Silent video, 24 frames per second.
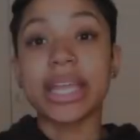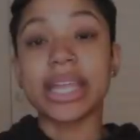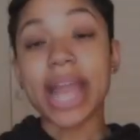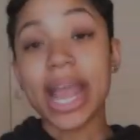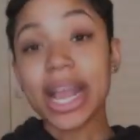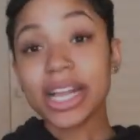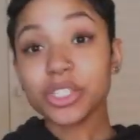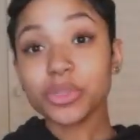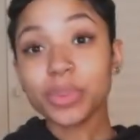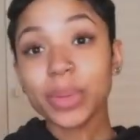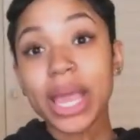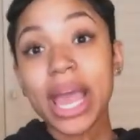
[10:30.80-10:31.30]

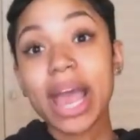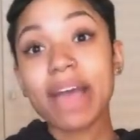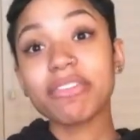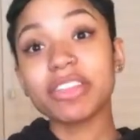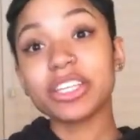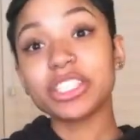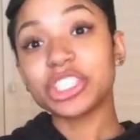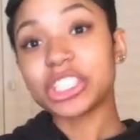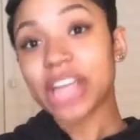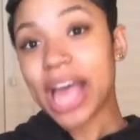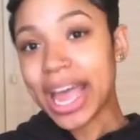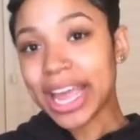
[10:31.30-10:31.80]
next we have
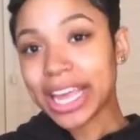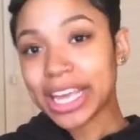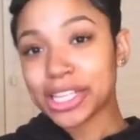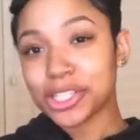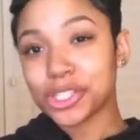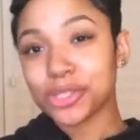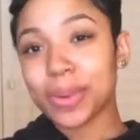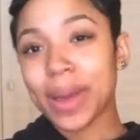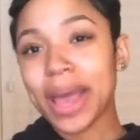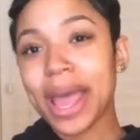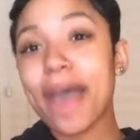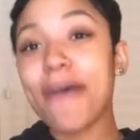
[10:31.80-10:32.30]
the
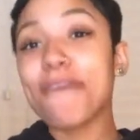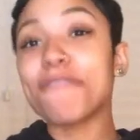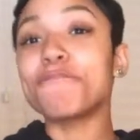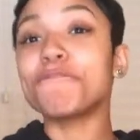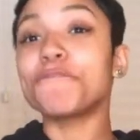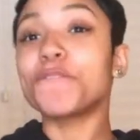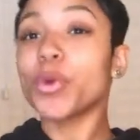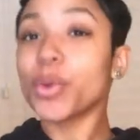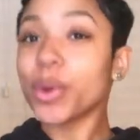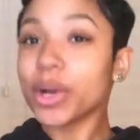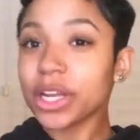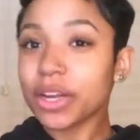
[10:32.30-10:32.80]
jacket. So I have
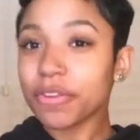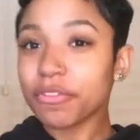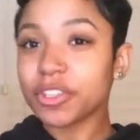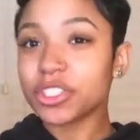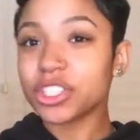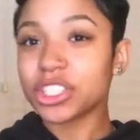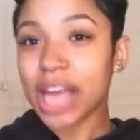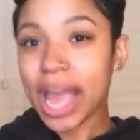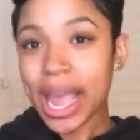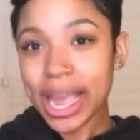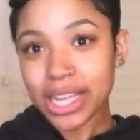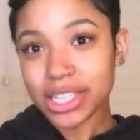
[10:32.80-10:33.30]
four
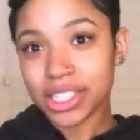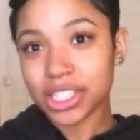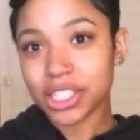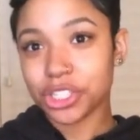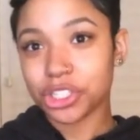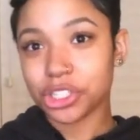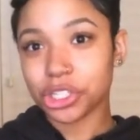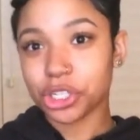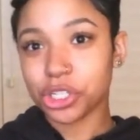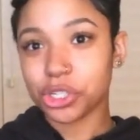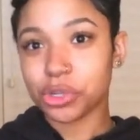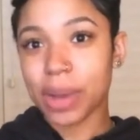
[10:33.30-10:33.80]
different jackets to
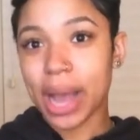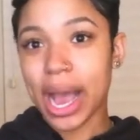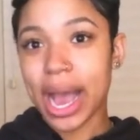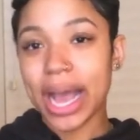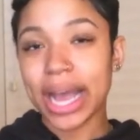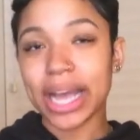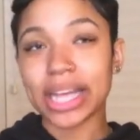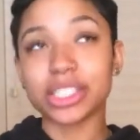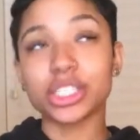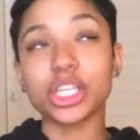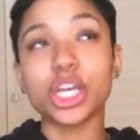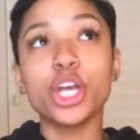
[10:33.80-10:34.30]
show you
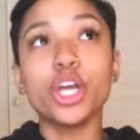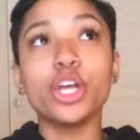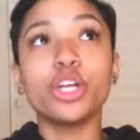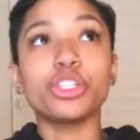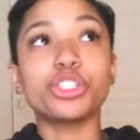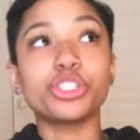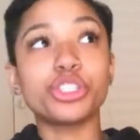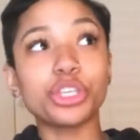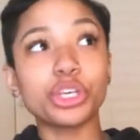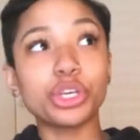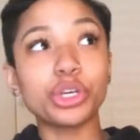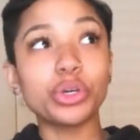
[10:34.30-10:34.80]
guys.
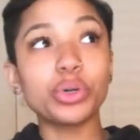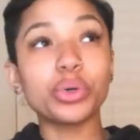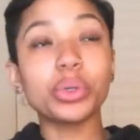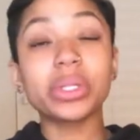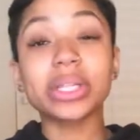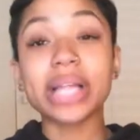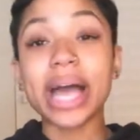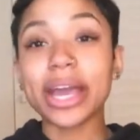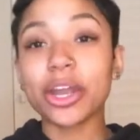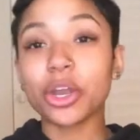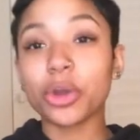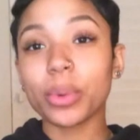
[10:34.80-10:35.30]
Two
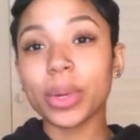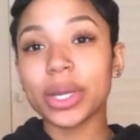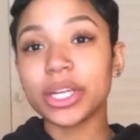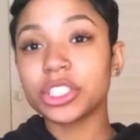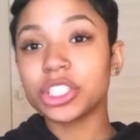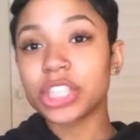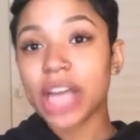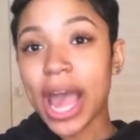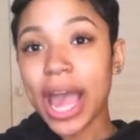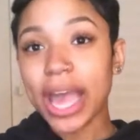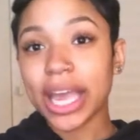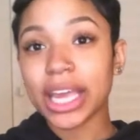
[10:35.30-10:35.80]
lighter weight
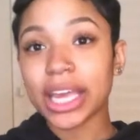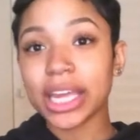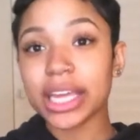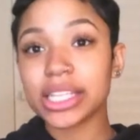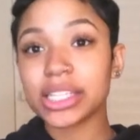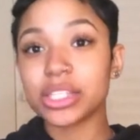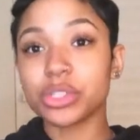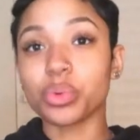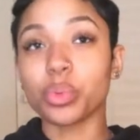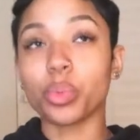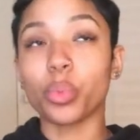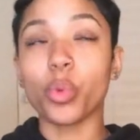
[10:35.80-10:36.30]

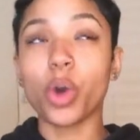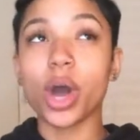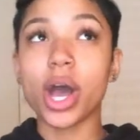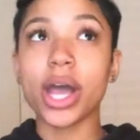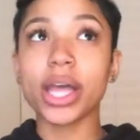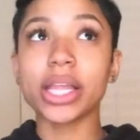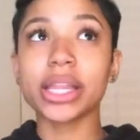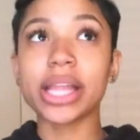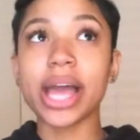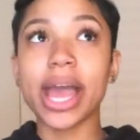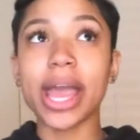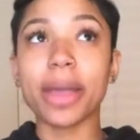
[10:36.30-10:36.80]
jackets,
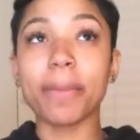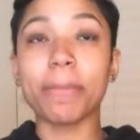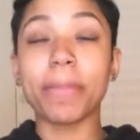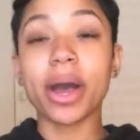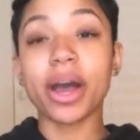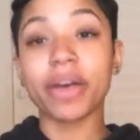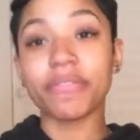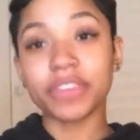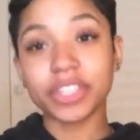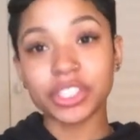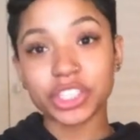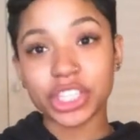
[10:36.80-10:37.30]
one like
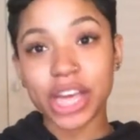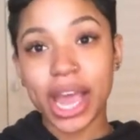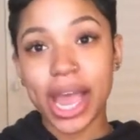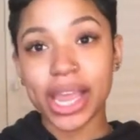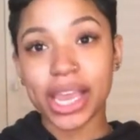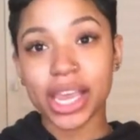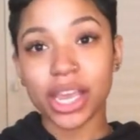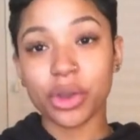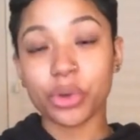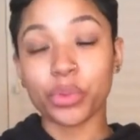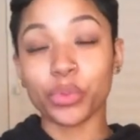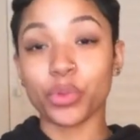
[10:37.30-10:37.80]
puffy
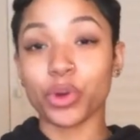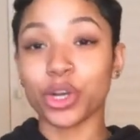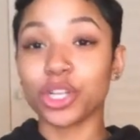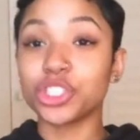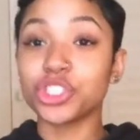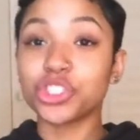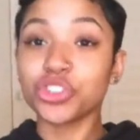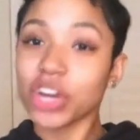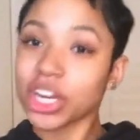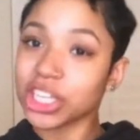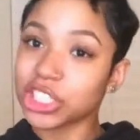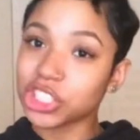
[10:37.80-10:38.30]
jacket, and
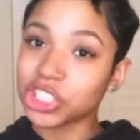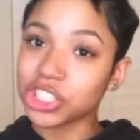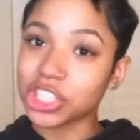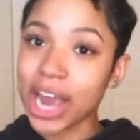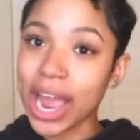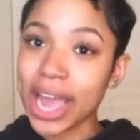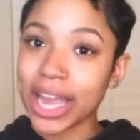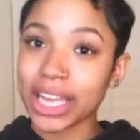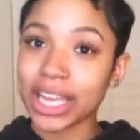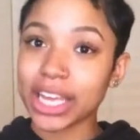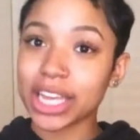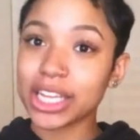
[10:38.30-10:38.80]
one trench
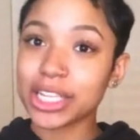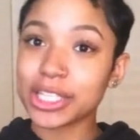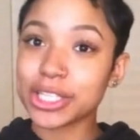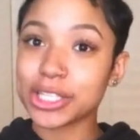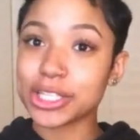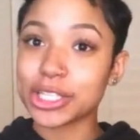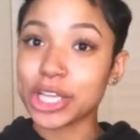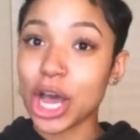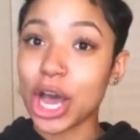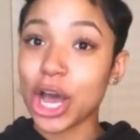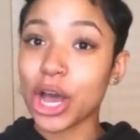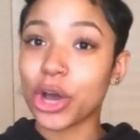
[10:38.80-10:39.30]
jacket.
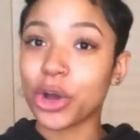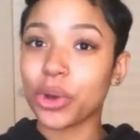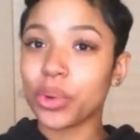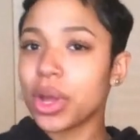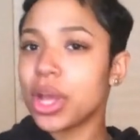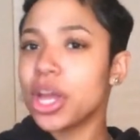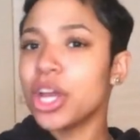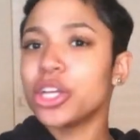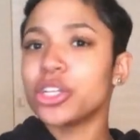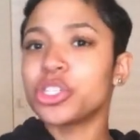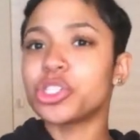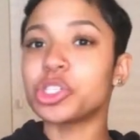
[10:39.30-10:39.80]
So
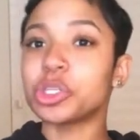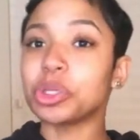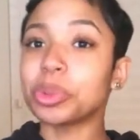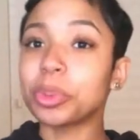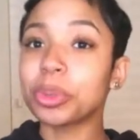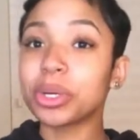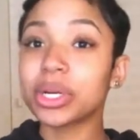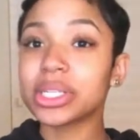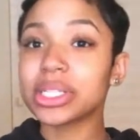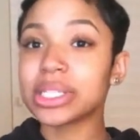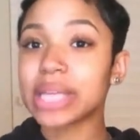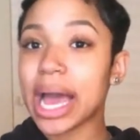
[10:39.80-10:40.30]

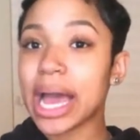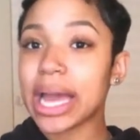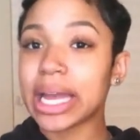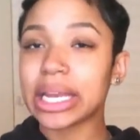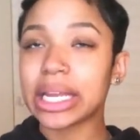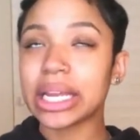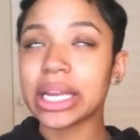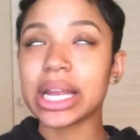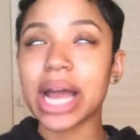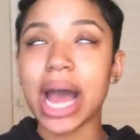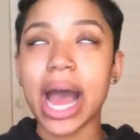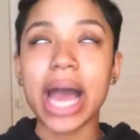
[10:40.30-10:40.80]
super
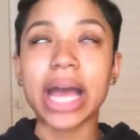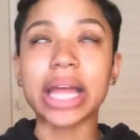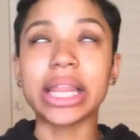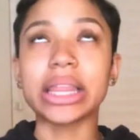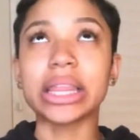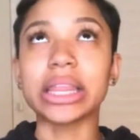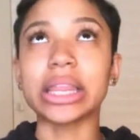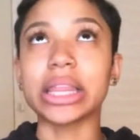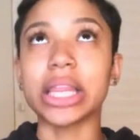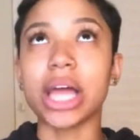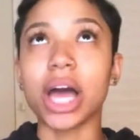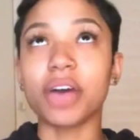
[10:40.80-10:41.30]
excited. I
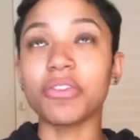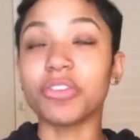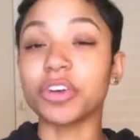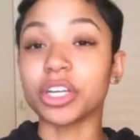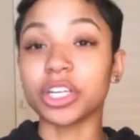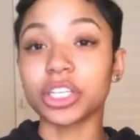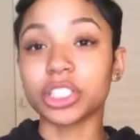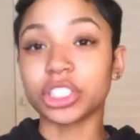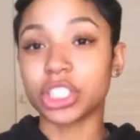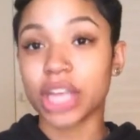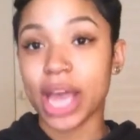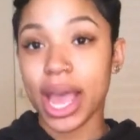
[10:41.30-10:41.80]
love a
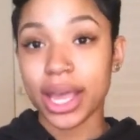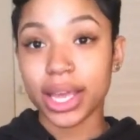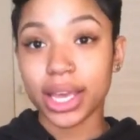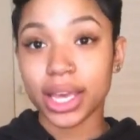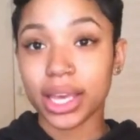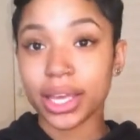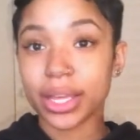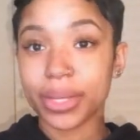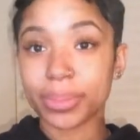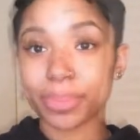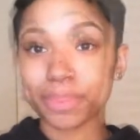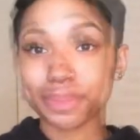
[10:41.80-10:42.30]
good
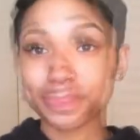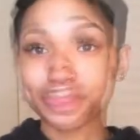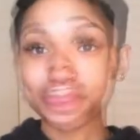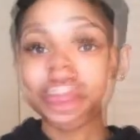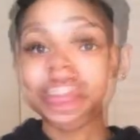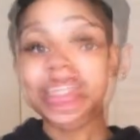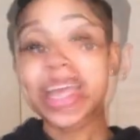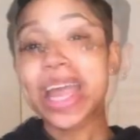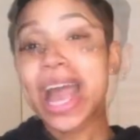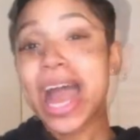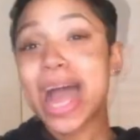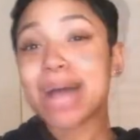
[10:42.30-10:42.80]
jacket.
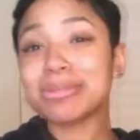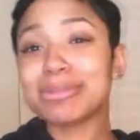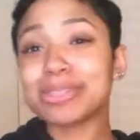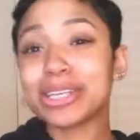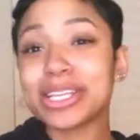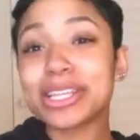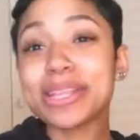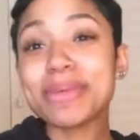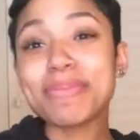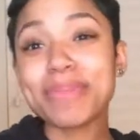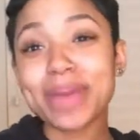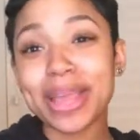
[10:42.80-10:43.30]
First, I hopped
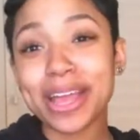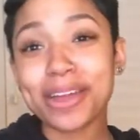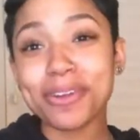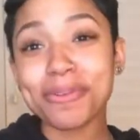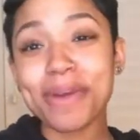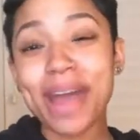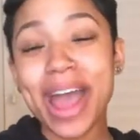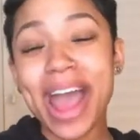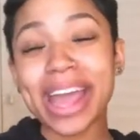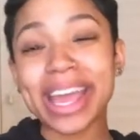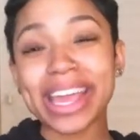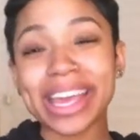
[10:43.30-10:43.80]
on the
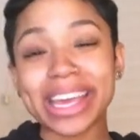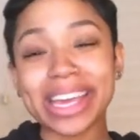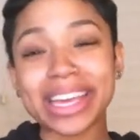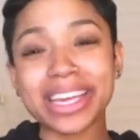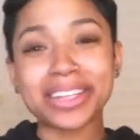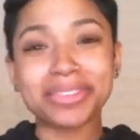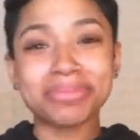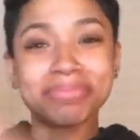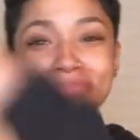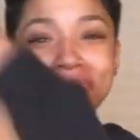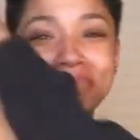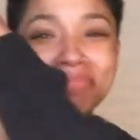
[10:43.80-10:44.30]

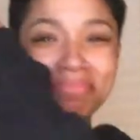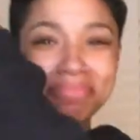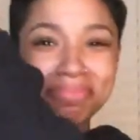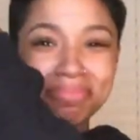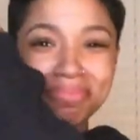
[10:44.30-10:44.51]
bandwagon,